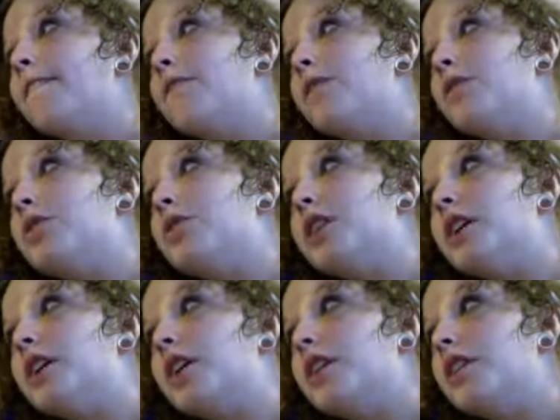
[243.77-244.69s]
you stick
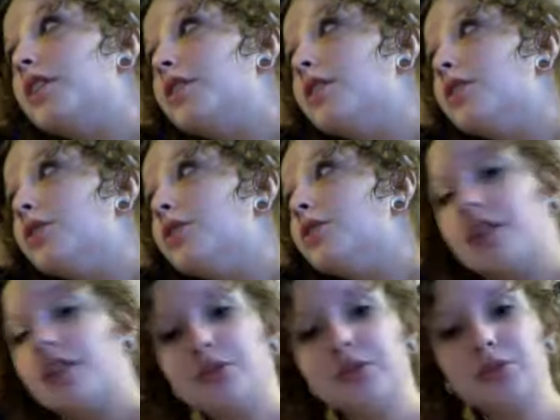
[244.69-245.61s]
the dread
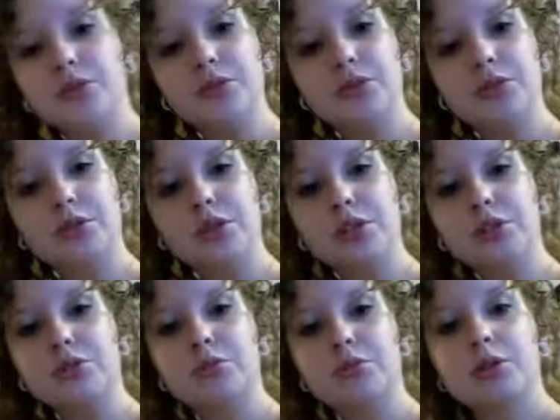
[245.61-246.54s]
through the
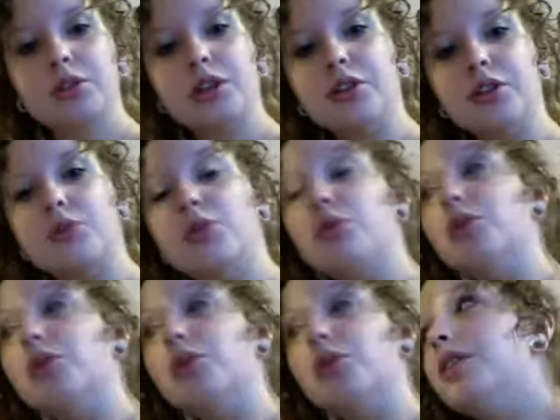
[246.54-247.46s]
loop and you pull
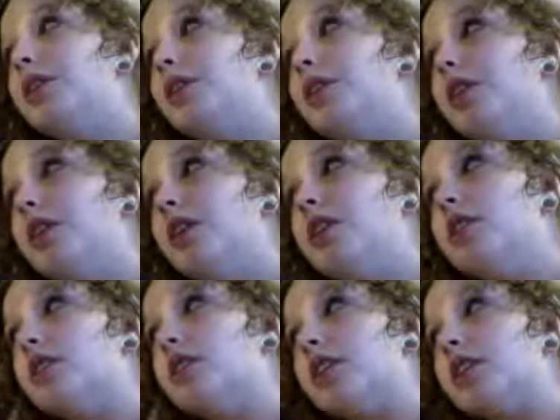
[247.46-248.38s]
it
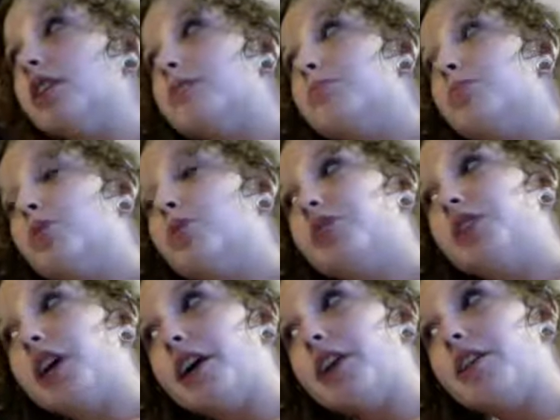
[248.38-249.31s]
so that it's pulled
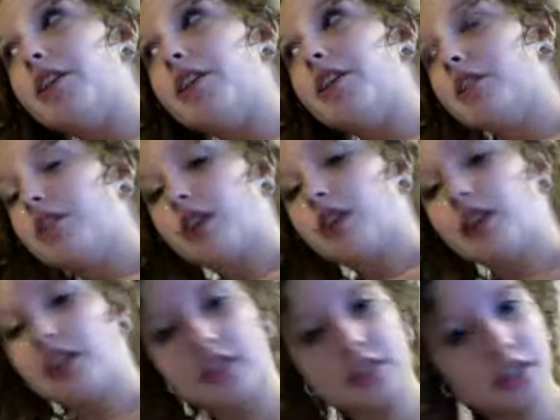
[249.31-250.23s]
tight,
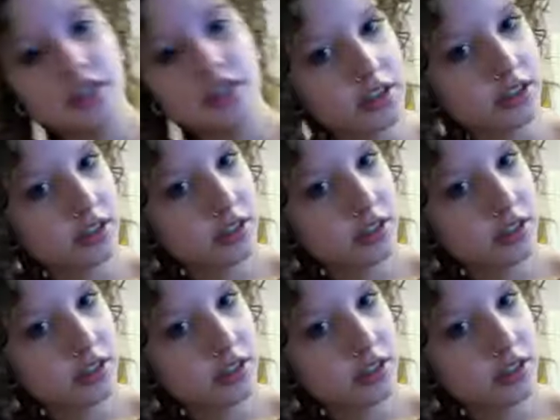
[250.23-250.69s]
and at